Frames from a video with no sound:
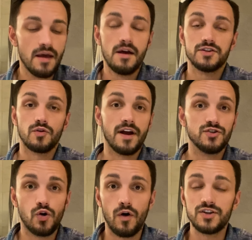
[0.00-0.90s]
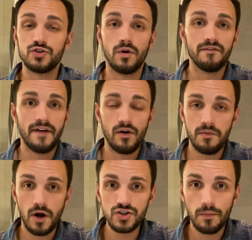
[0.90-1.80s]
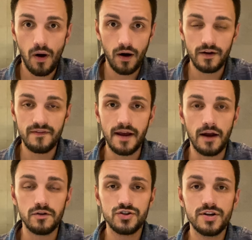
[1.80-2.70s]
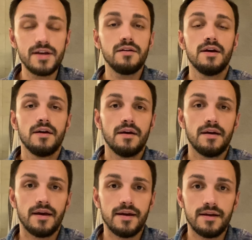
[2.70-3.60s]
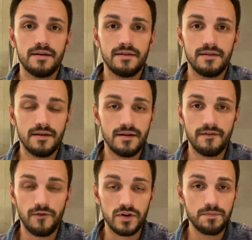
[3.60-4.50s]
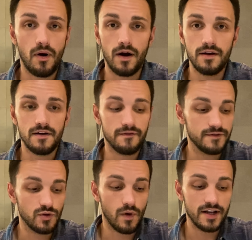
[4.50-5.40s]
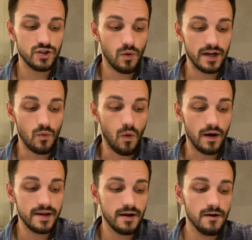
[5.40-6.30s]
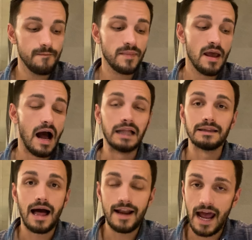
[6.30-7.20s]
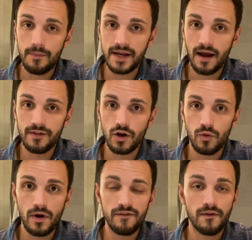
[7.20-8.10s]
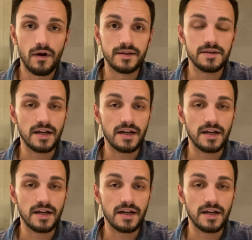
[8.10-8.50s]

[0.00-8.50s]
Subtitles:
So again, Taurus, you are very much a part of the energy in the first part of 2021 here. A lot happening on the career front.